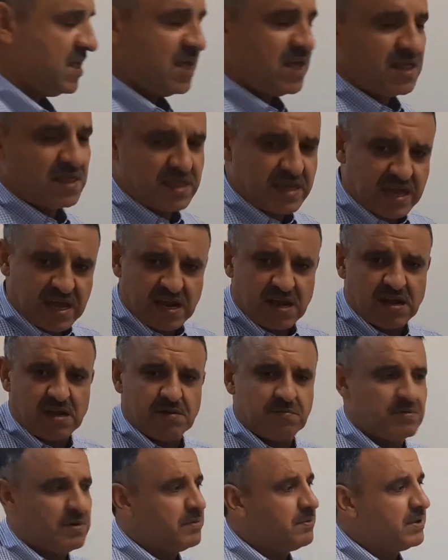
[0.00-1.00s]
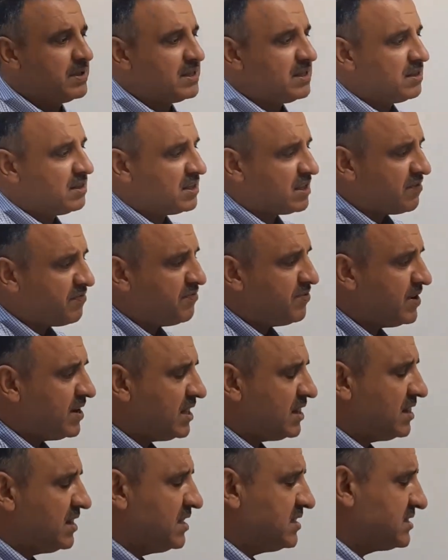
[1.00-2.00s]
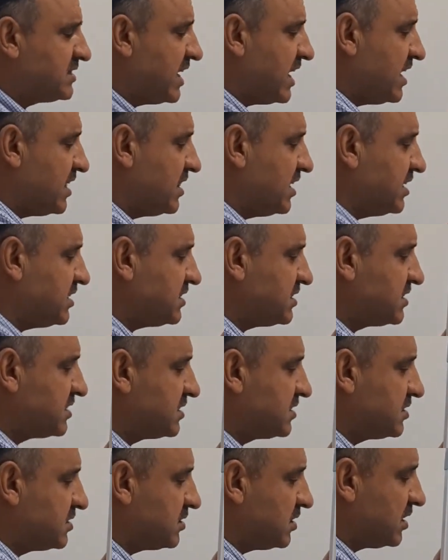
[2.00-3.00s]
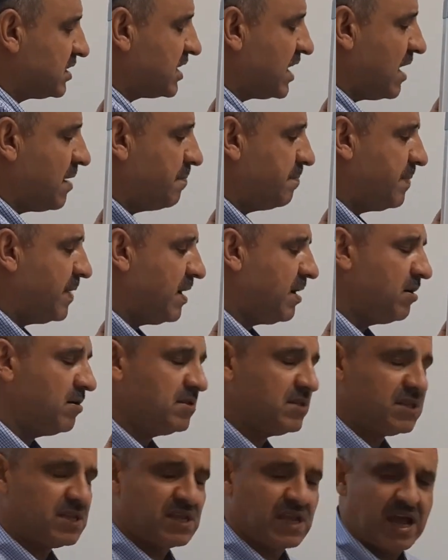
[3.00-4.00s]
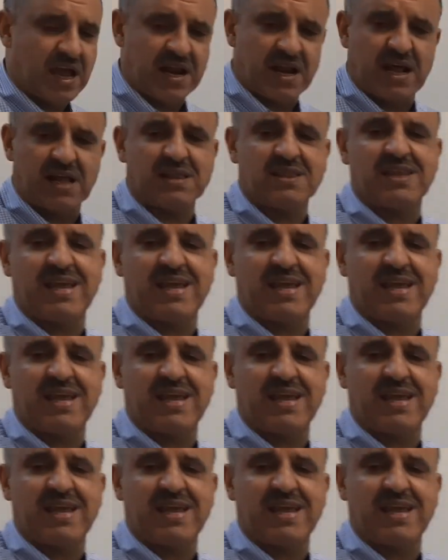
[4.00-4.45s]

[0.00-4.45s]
then we will definitely say this compound cannot